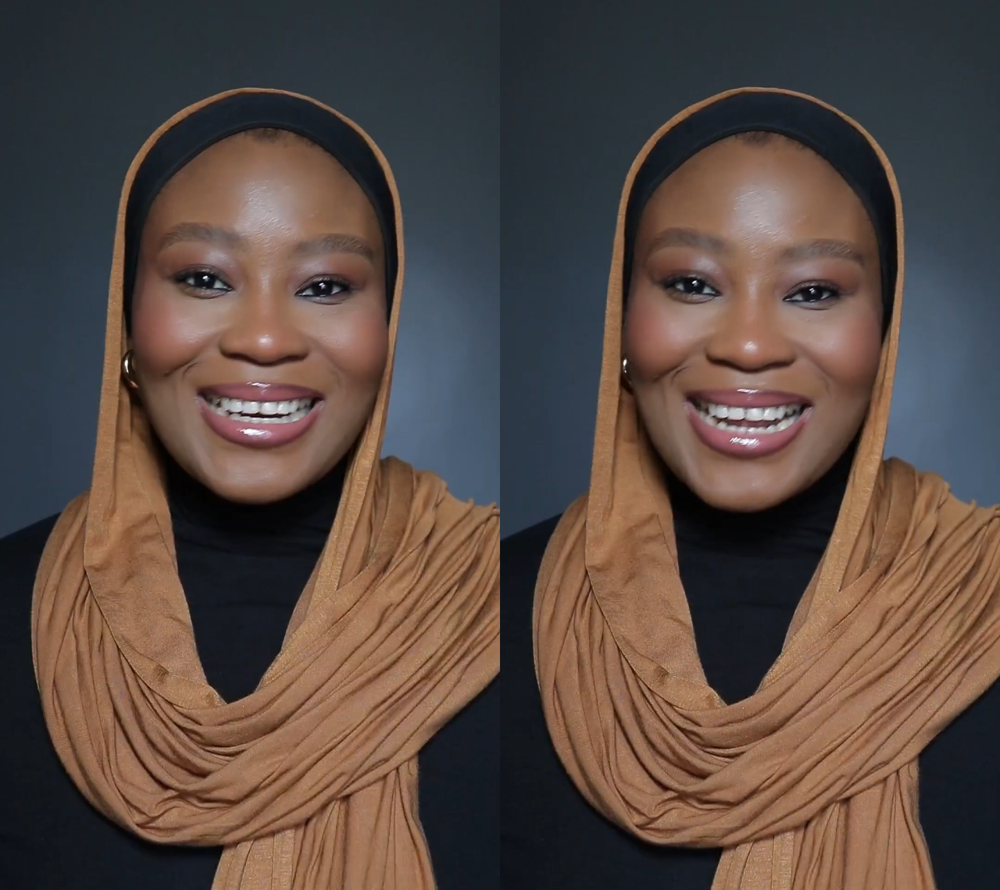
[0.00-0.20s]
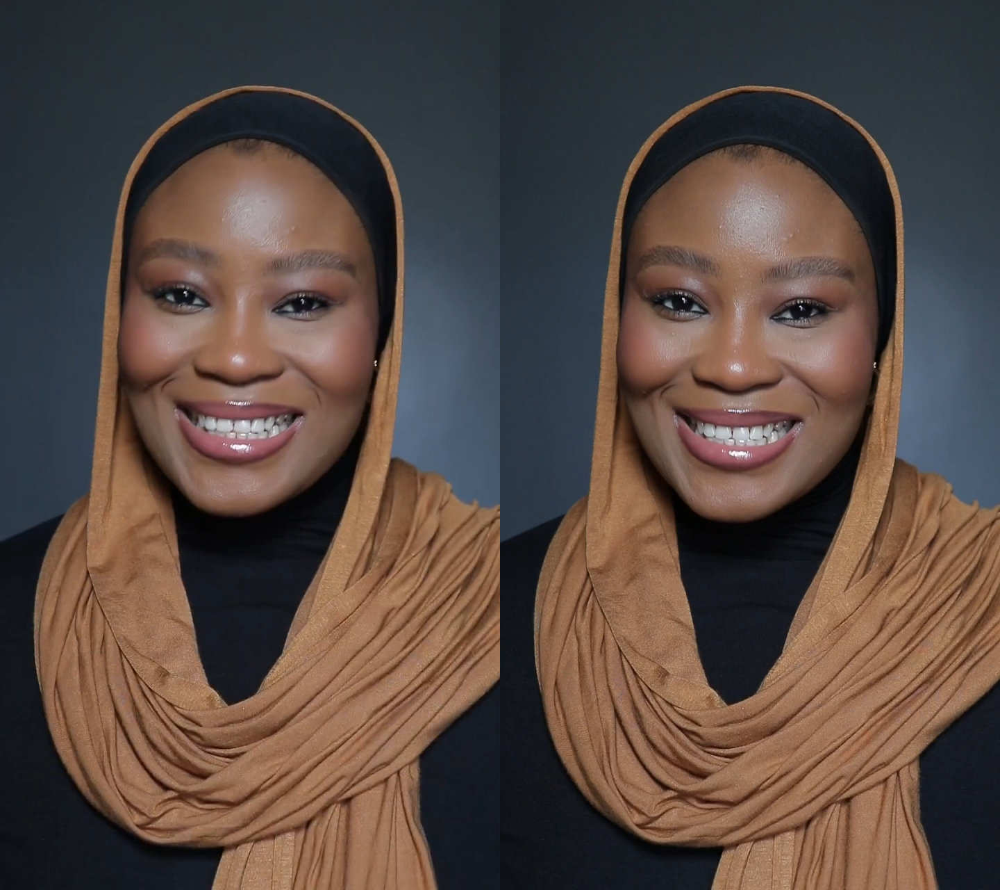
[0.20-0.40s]

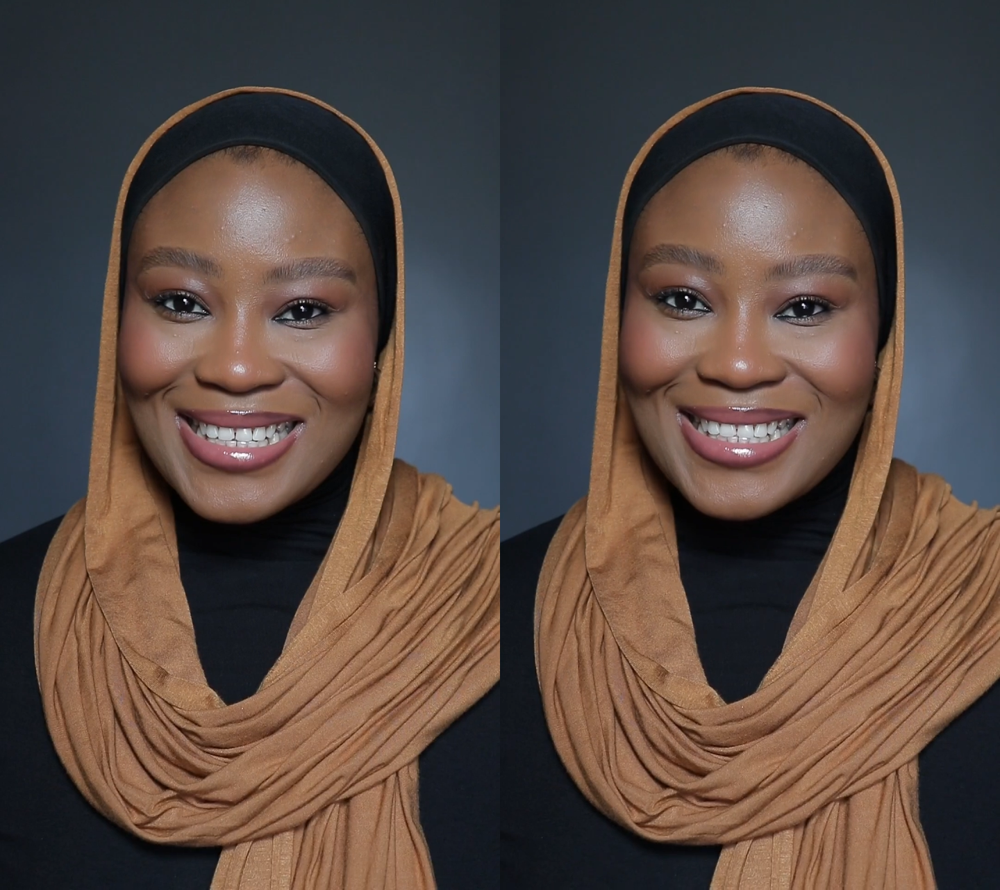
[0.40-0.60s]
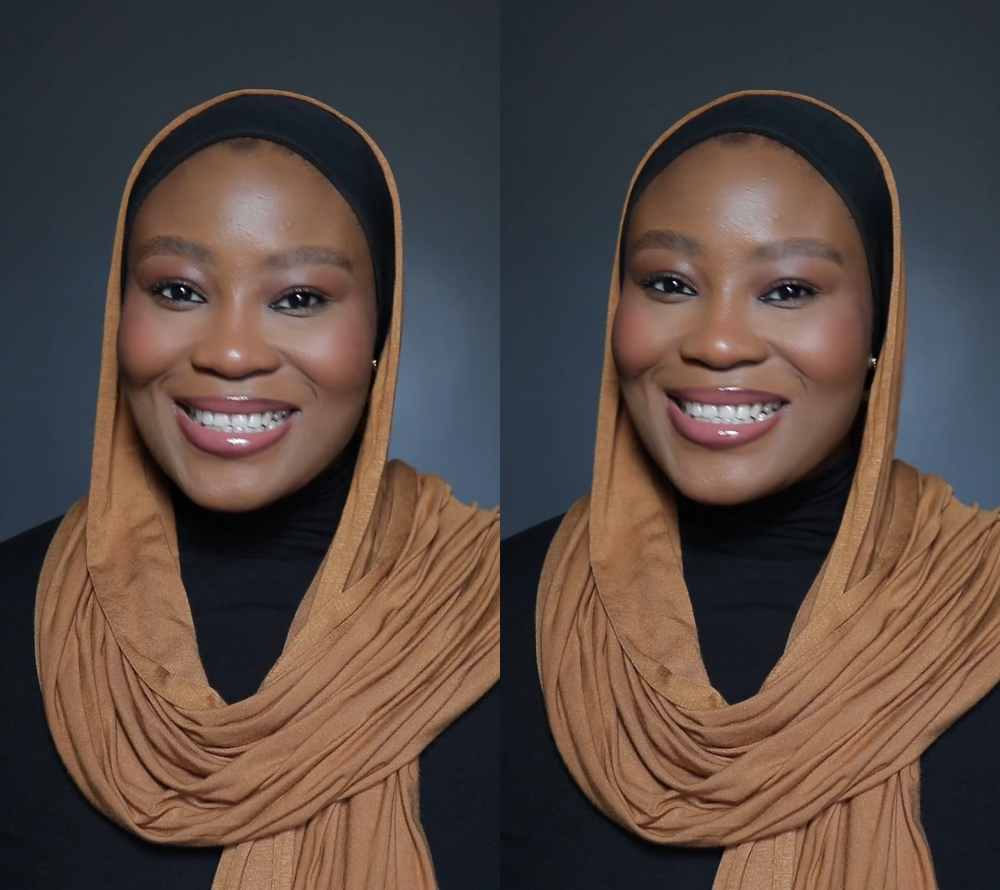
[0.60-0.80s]
And that's
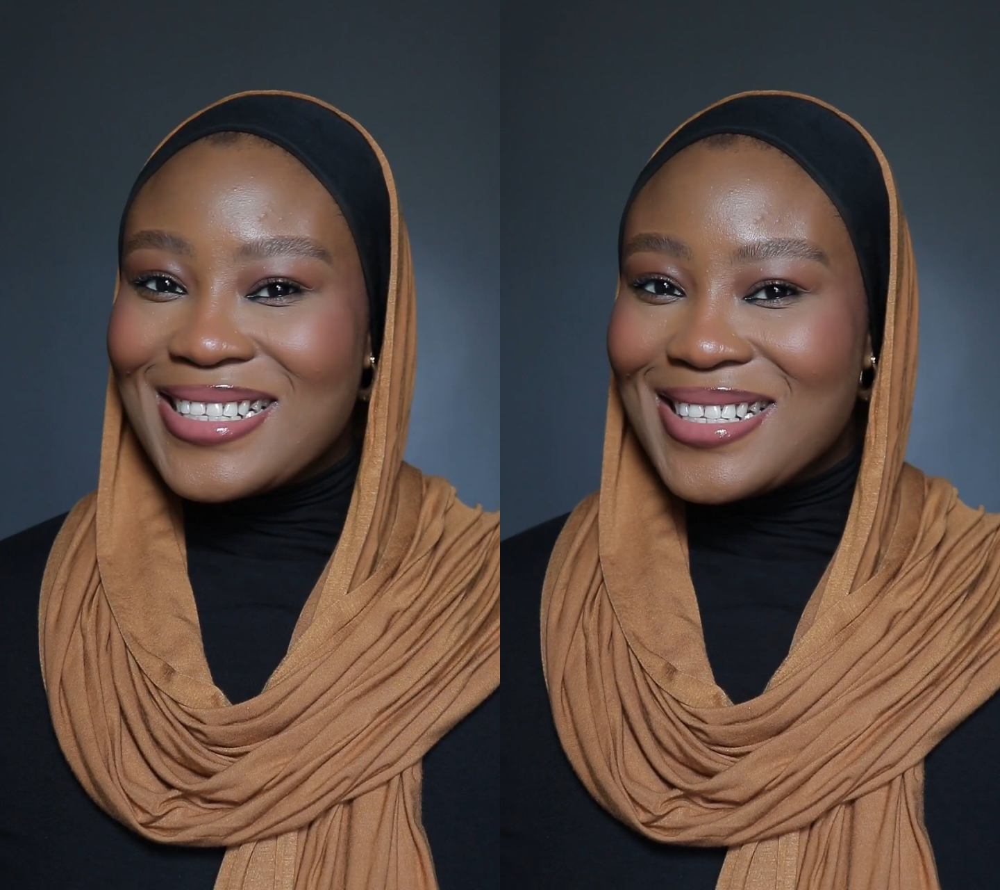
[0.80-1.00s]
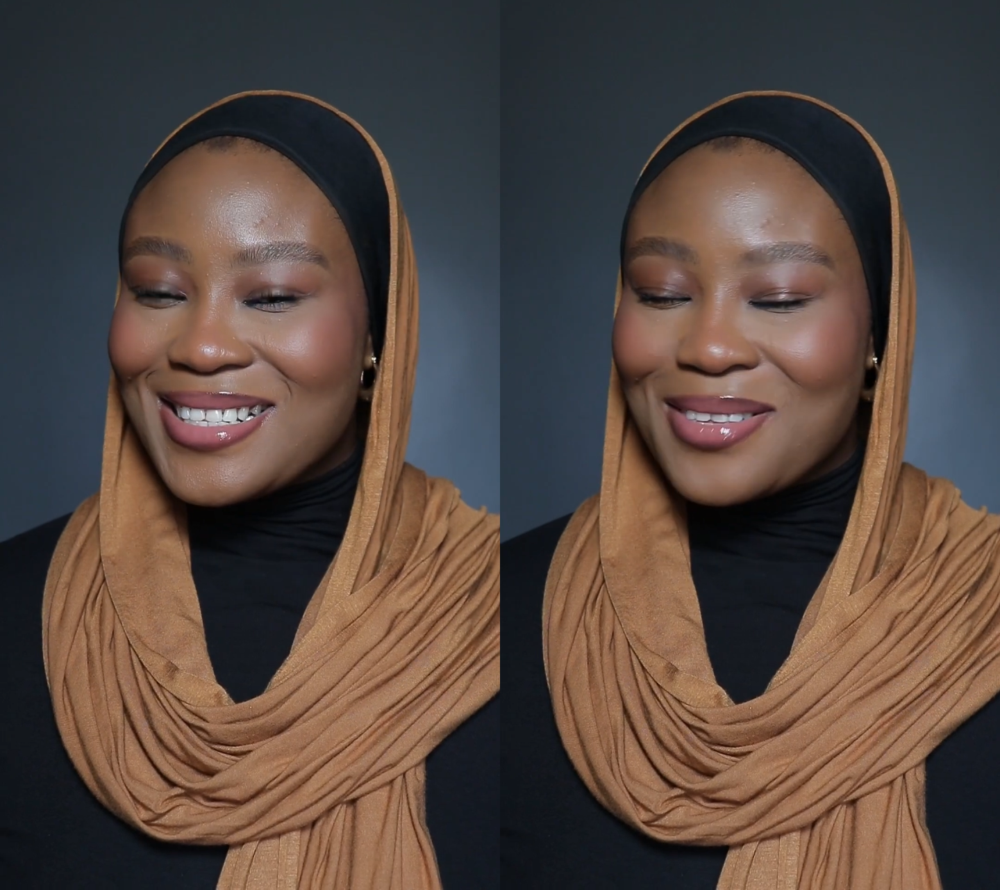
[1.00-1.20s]
it.
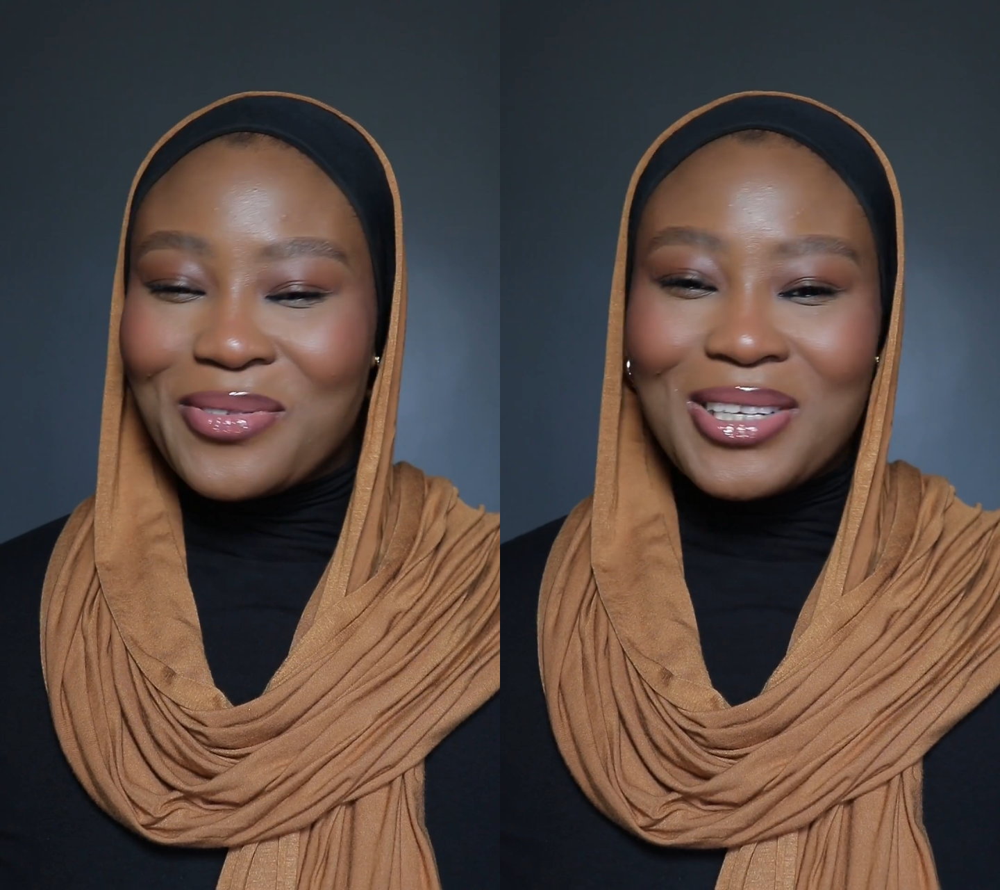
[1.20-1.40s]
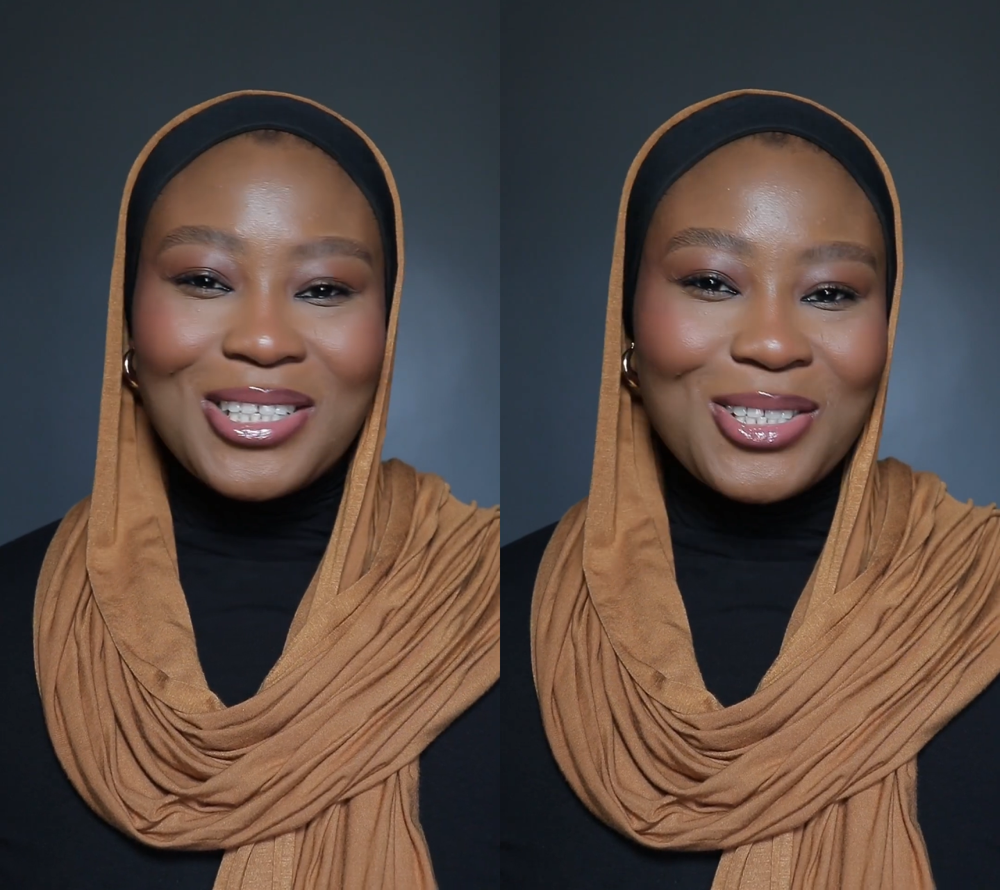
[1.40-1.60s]
This is the
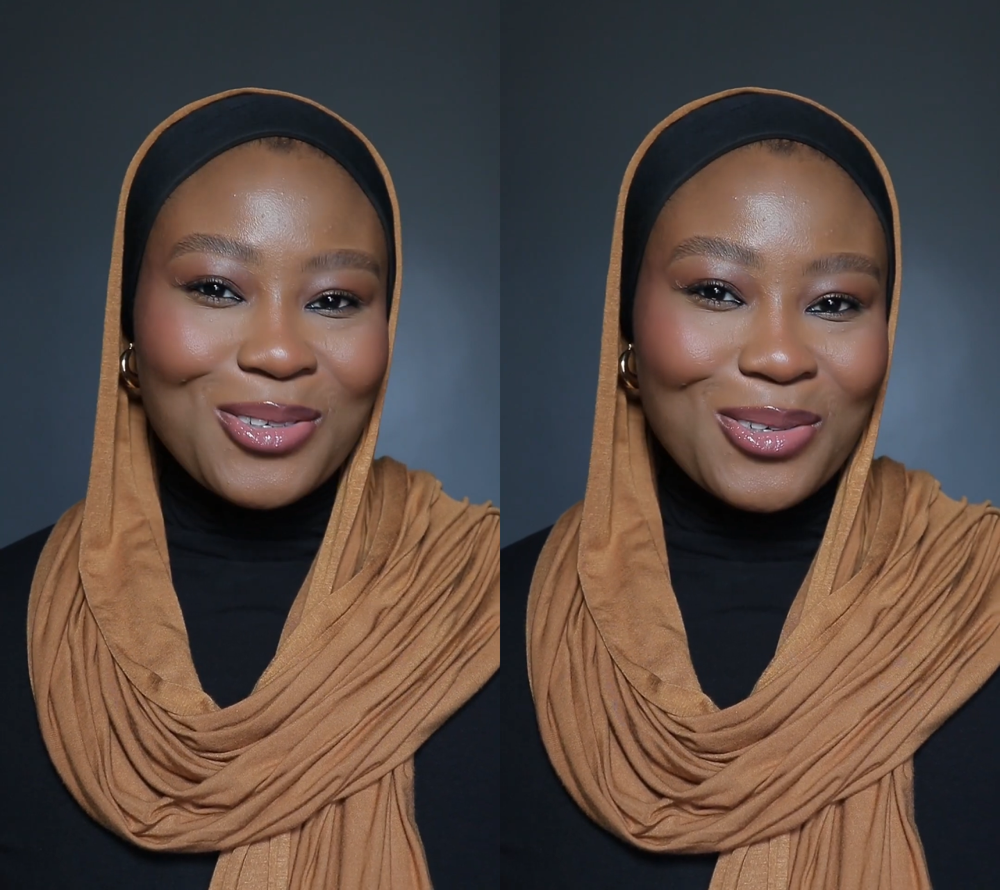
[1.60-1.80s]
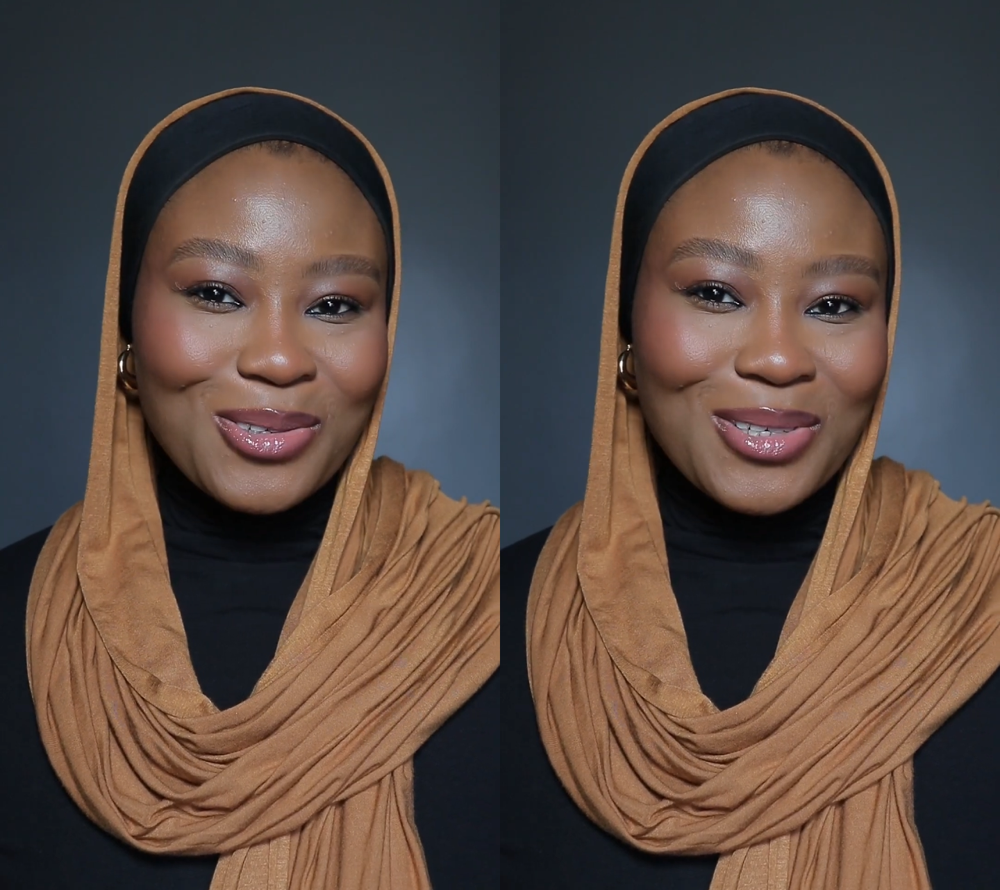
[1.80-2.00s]

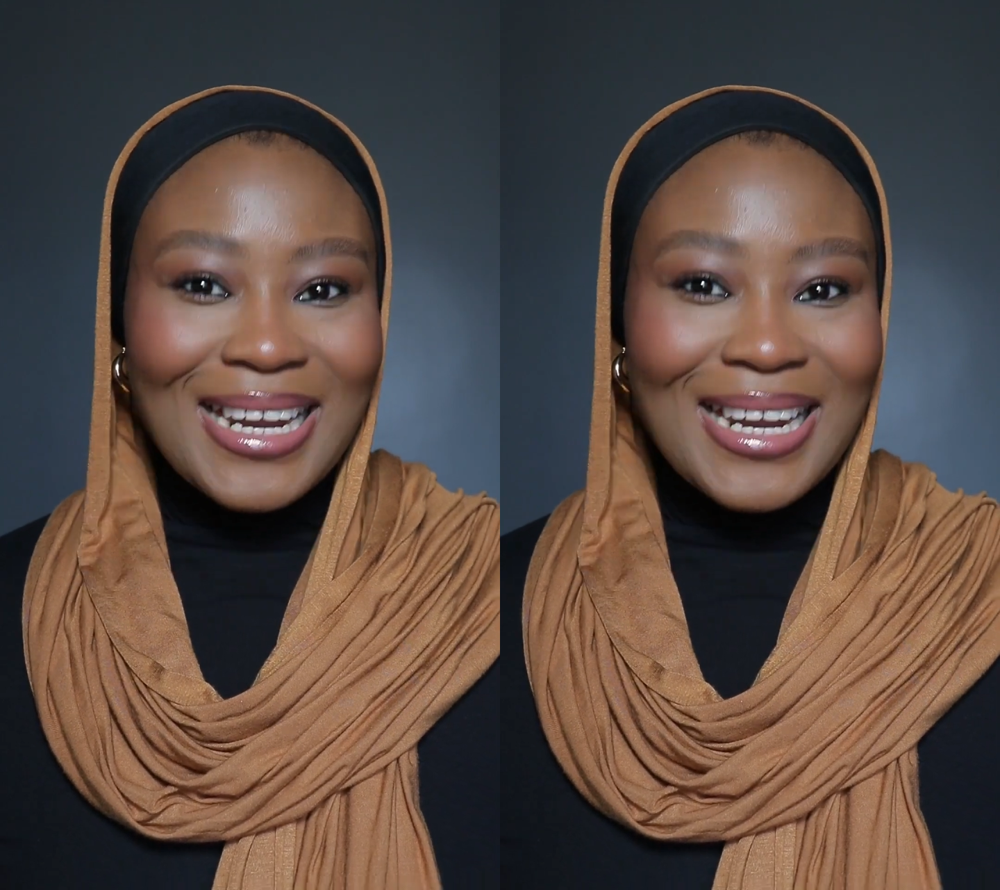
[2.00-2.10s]
finished look.